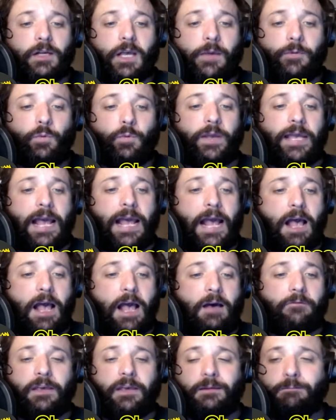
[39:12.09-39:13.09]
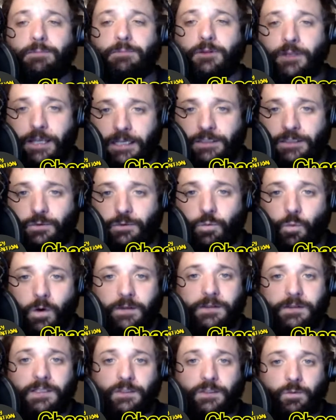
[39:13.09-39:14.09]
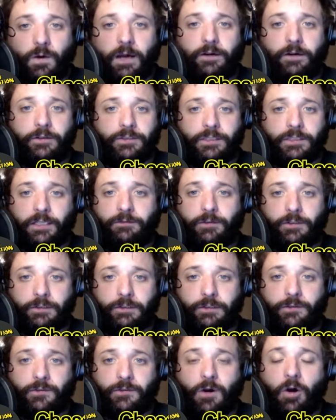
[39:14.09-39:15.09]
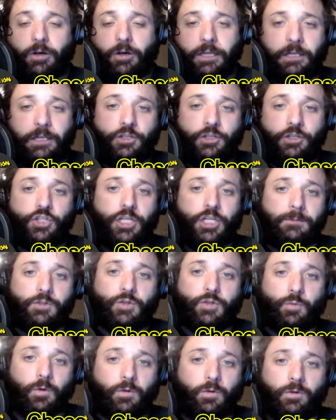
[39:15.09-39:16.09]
I mean, we have in place what these wide receivers on each team should